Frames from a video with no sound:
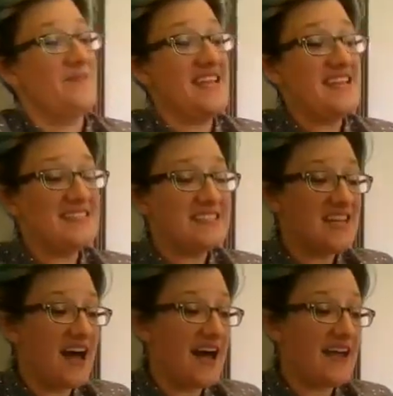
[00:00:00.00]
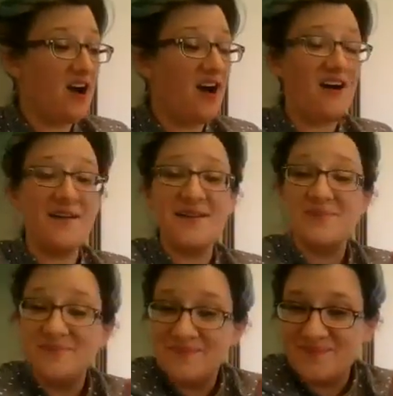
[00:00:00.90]
inside are
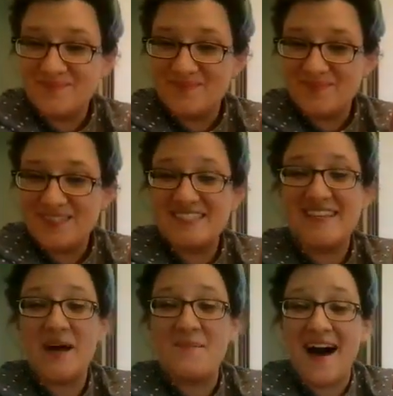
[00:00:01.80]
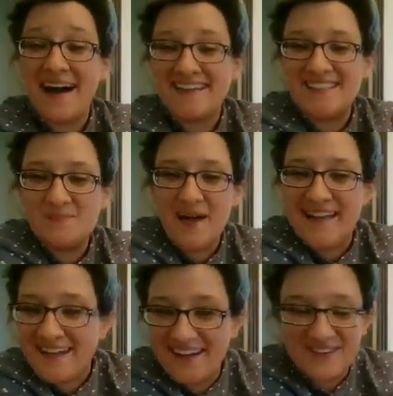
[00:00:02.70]
some I Spy
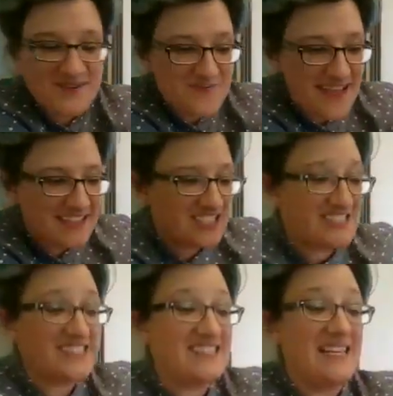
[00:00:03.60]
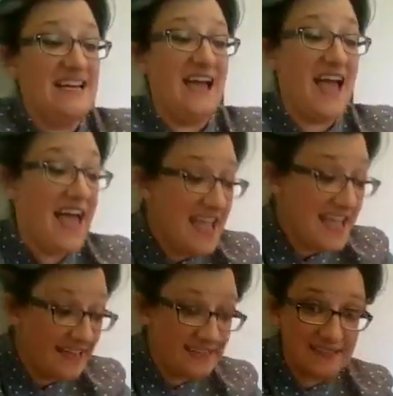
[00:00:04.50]
coloring pages
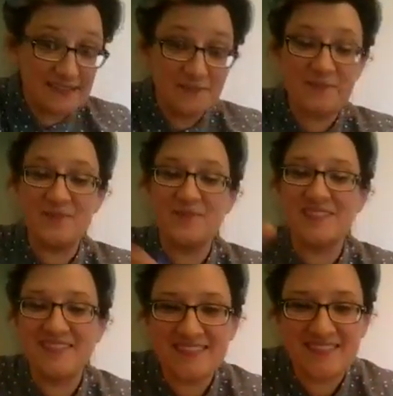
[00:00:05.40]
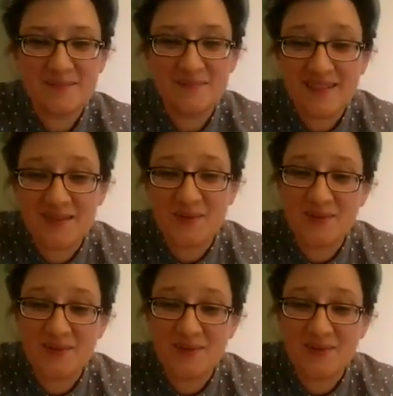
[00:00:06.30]
and some little